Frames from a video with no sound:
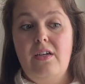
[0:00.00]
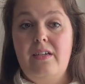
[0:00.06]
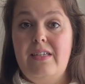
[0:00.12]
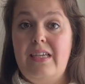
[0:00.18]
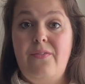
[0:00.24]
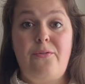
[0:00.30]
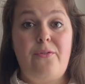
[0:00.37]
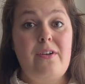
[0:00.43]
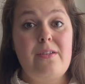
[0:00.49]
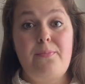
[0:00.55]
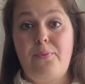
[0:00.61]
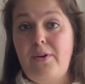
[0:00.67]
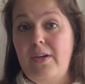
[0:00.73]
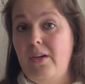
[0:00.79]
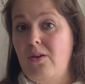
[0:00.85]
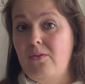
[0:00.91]
different
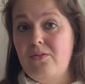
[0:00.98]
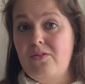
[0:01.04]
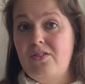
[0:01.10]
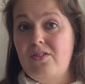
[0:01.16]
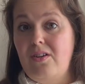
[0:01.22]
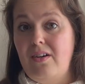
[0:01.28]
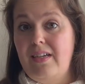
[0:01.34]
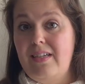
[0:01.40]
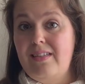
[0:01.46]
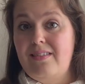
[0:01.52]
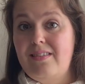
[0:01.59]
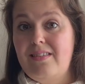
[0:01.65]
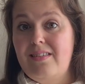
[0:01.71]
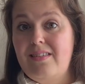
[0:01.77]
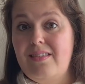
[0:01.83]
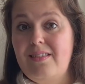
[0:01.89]
pre-owned
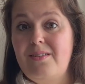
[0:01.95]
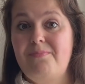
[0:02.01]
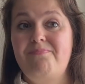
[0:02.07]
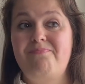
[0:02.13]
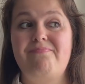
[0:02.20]
sites,